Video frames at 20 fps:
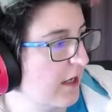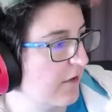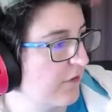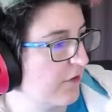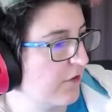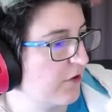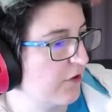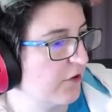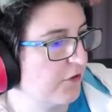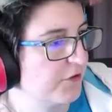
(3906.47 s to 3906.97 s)
if
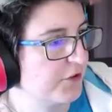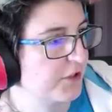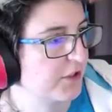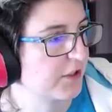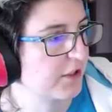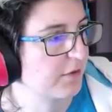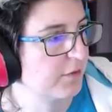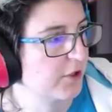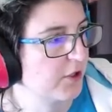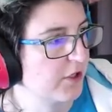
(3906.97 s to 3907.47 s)
you're new to the
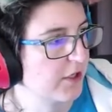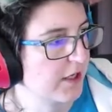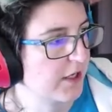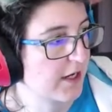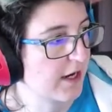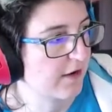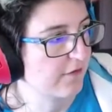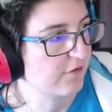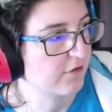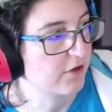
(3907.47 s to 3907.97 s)
community
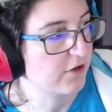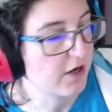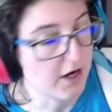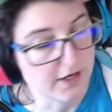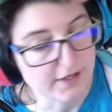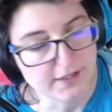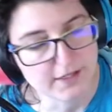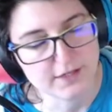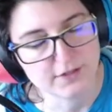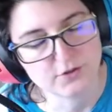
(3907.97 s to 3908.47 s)
and have
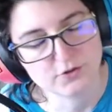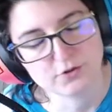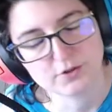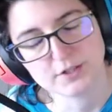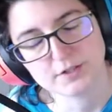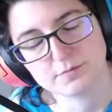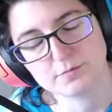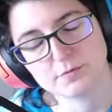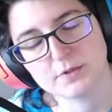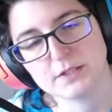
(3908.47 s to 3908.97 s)
not yet
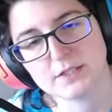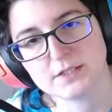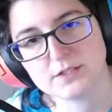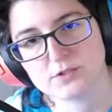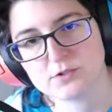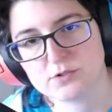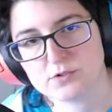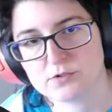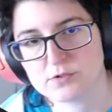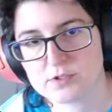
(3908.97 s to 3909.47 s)
joined,
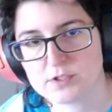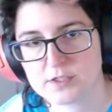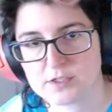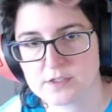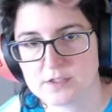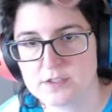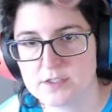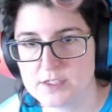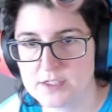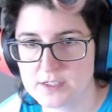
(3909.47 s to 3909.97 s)
please do click
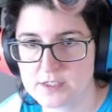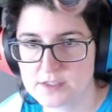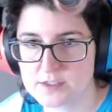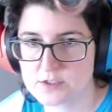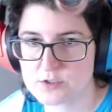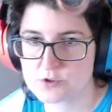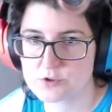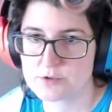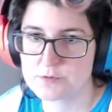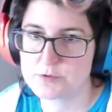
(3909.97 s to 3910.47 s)
the link in the
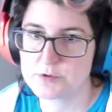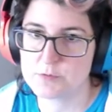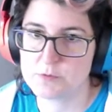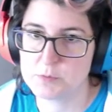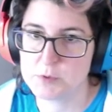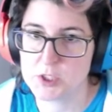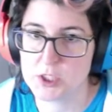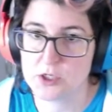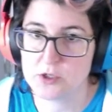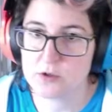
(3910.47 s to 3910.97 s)
description
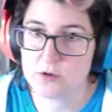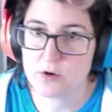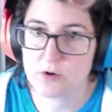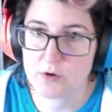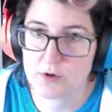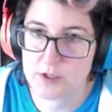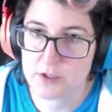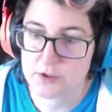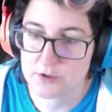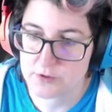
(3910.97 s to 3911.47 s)
below
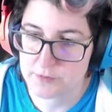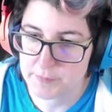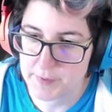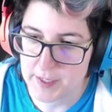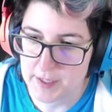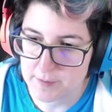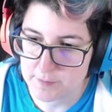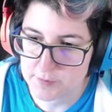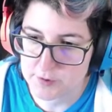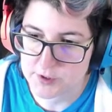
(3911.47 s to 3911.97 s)
or go to
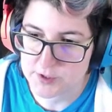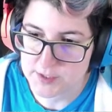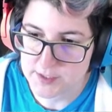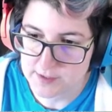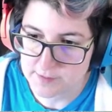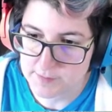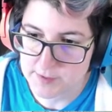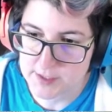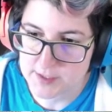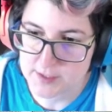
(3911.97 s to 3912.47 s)

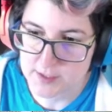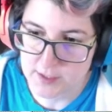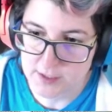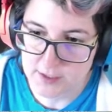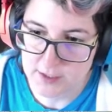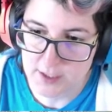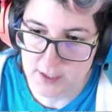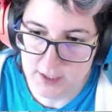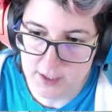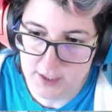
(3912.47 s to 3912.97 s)

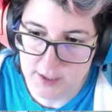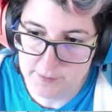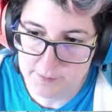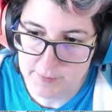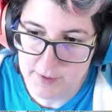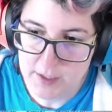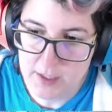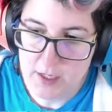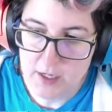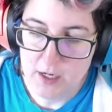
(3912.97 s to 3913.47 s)

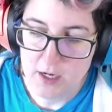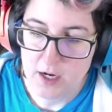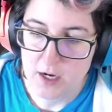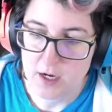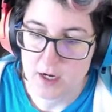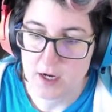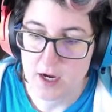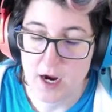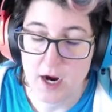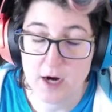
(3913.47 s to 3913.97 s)
PaperDemon.com.
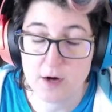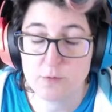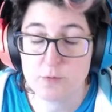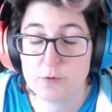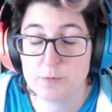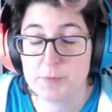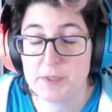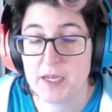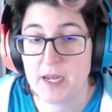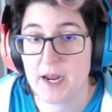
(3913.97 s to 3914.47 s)
I
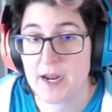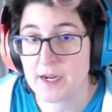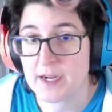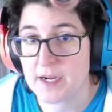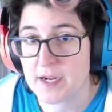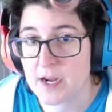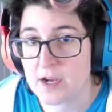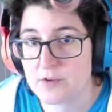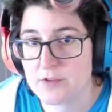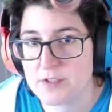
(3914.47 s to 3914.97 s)
will be
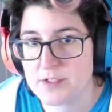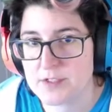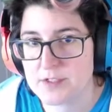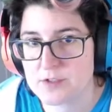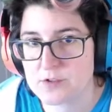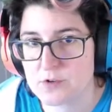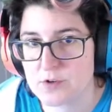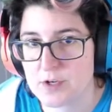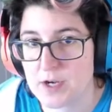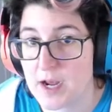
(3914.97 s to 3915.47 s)
hanging out in the
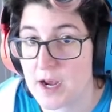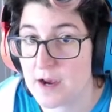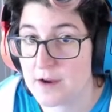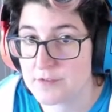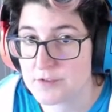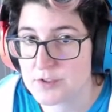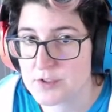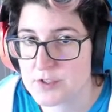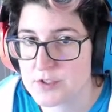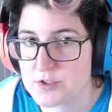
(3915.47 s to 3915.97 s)
Discord
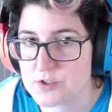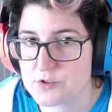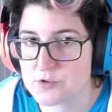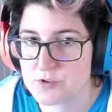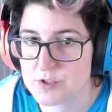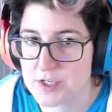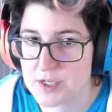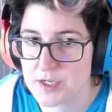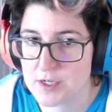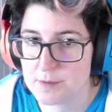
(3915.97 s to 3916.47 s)
after the
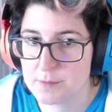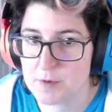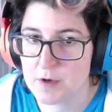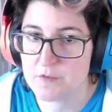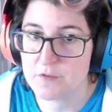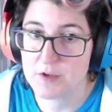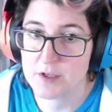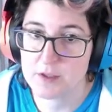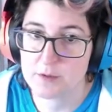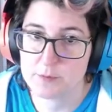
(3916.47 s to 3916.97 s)
stream,
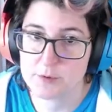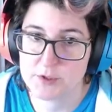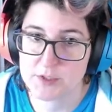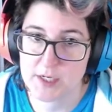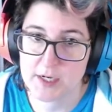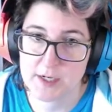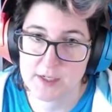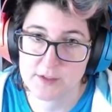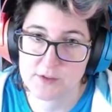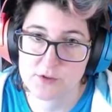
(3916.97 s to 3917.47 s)
available
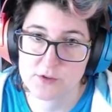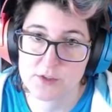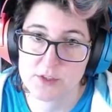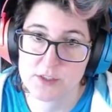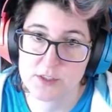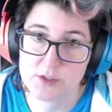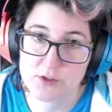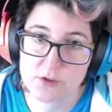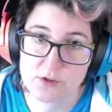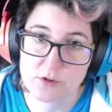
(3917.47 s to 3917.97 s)
to answer
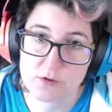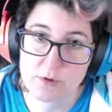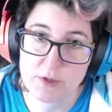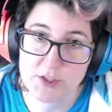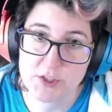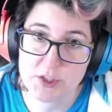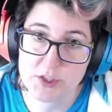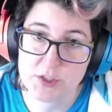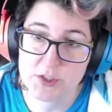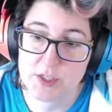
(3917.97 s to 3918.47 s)
additional
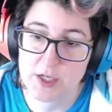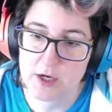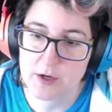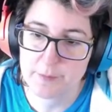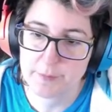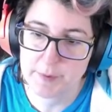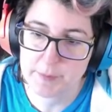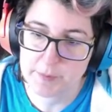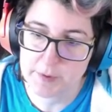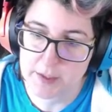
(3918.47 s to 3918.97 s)
questions to
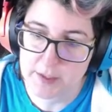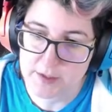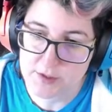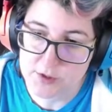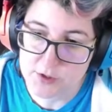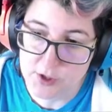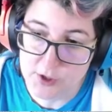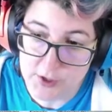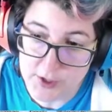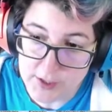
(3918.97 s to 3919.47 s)
help people get
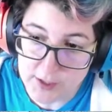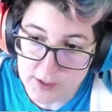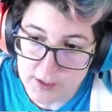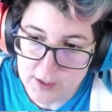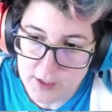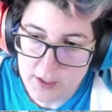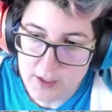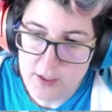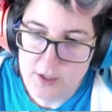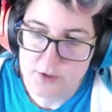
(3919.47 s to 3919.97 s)
started.
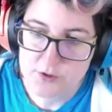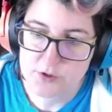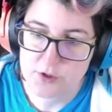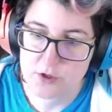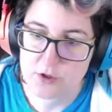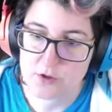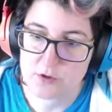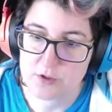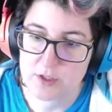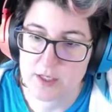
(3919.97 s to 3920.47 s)

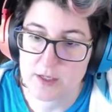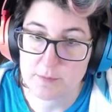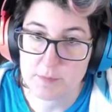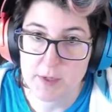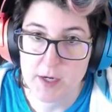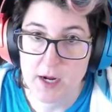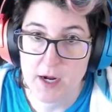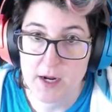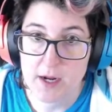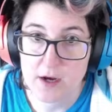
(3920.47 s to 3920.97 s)
So keep
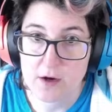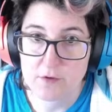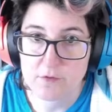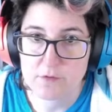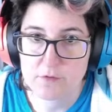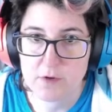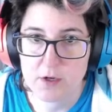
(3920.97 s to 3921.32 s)
an eye out